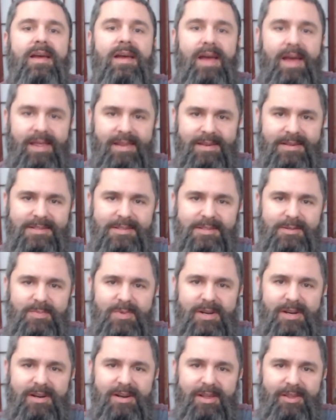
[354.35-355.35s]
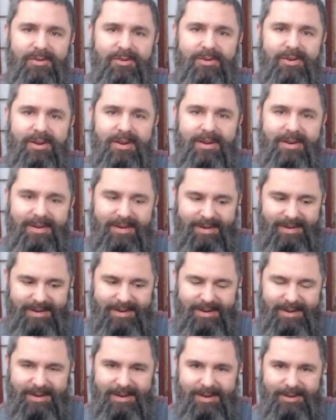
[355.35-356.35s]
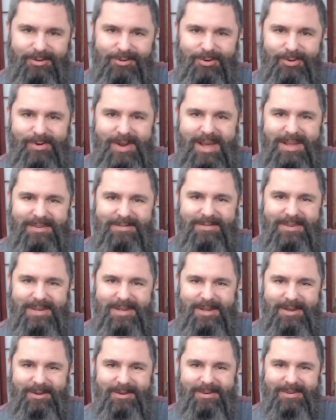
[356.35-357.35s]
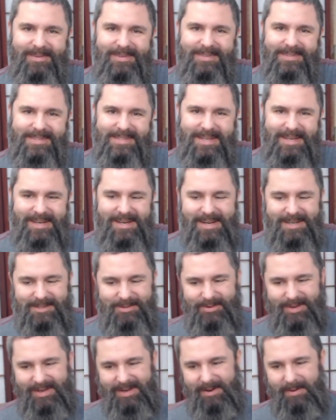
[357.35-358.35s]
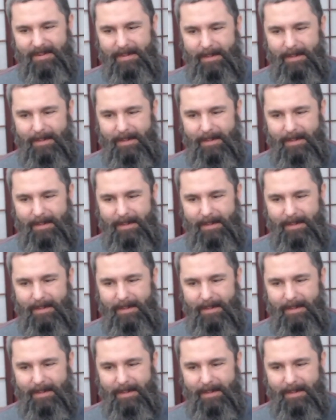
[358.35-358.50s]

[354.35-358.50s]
and this has been another TrueNAS video. See you next week.